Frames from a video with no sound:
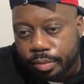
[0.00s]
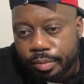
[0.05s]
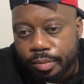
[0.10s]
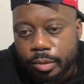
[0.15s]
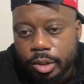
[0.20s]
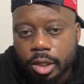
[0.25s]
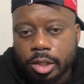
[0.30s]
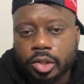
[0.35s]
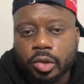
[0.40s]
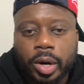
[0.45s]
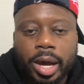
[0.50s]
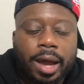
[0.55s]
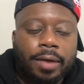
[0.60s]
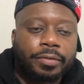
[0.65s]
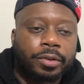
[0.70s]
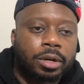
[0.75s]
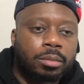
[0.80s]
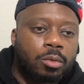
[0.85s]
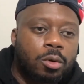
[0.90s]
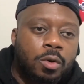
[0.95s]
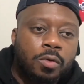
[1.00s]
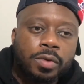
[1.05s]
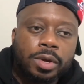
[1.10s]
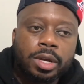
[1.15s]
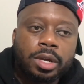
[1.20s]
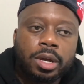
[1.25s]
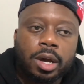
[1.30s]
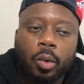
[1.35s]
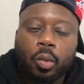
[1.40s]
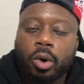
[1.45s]
So after the
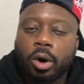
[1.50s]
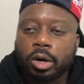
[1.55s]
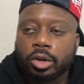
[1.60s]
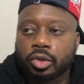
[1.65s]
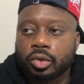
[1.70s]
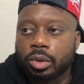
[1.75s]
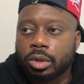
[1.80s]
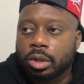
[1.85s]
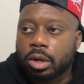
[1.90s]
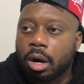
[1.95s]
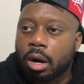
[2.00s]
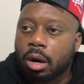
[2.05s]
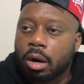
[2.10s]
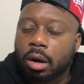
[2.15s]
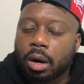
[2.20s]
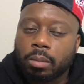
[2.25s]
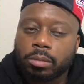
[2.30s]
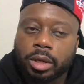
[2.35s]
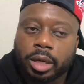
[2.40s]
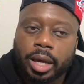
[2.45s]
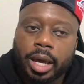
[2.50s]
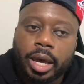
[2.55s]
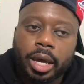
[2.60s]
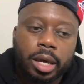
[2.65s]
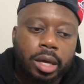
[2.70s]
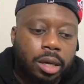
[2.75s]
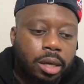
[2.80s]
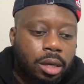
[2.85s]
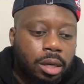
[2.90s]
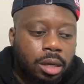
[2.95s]
movie, I walk into her car. I'm like,
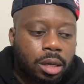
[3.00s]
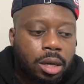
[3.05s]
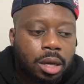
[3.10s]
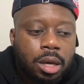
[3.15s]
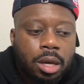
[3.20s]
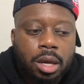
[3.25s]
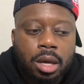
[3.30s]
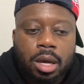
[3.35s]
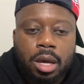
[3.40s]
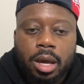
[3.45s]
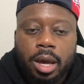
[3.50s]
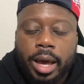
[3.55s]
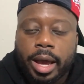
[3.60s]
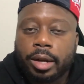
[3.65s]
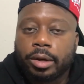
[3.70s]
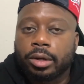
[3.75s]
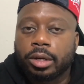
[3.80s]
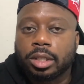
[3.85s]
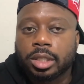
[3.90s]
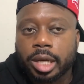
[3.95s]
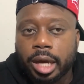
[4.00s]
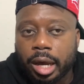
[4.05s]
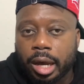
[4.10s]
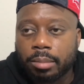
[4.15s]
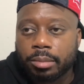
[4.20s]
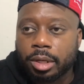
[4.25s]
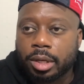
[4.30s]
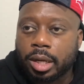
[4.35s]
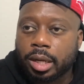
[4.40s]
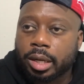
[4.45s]
hey, had a good
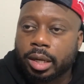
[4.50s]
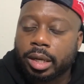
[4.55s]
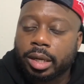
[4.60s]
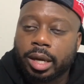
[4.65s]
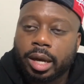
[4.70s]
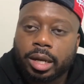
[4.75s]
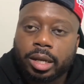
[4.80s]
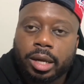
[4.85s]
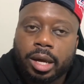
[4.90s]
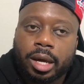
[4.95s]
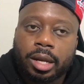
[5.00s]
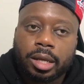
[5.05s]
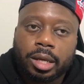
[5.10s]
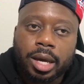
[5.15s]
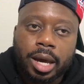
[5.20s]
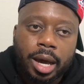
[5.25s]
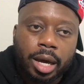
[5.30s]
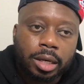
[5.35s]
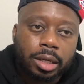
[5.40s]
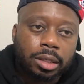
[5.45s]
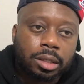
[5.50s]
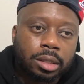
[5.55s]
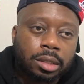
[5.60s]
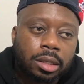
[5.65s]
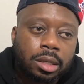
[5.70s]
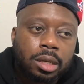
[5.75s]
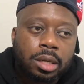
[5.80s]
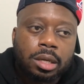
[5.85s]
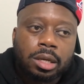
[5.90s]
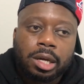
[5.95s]
time tonight, yada, yada, yada.
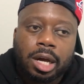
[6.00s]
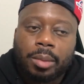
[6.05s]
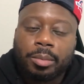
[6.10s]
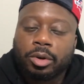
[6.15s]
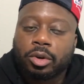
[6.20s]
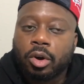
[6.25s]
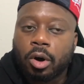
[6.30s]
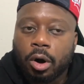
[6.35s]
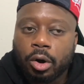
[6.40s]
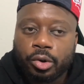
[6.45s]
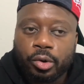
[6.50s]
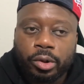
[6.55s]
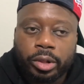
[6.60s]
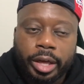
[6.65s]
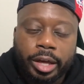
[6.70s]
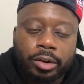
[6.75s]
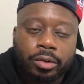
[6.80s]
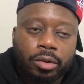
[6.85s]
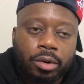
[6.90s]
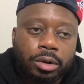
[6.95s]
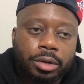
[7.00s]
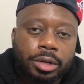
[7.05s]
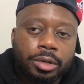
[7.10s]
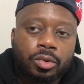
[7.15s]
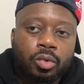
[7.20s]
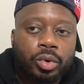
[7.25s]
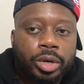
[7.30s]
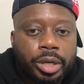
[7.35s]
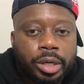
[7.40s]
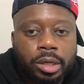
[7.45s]
I'm going to call you later on in the
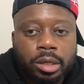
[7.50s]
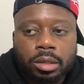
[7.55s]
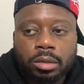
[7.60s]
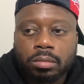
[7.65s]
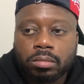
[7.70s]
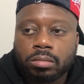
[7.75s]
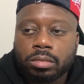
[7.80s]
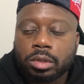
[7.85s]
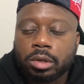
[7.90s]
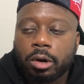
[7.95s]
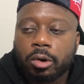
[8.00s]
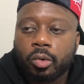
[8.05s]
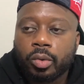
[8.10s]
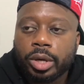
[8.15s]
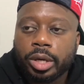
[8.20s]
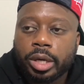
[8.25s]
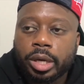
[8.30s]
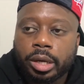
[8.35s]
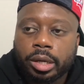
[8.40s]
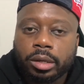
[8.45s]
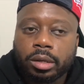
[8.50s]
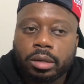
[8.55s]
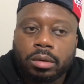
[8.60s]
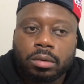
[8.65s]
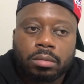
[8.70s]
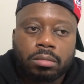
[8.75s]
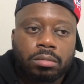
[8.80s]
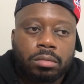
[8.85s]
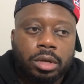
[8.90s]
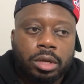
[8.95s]
week so we can,
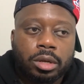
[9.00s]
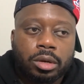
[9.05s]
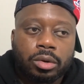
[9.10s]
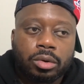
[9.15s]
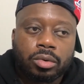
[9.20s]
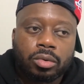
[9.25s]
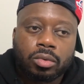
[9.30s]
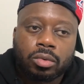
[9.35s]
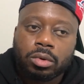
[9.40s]
you know,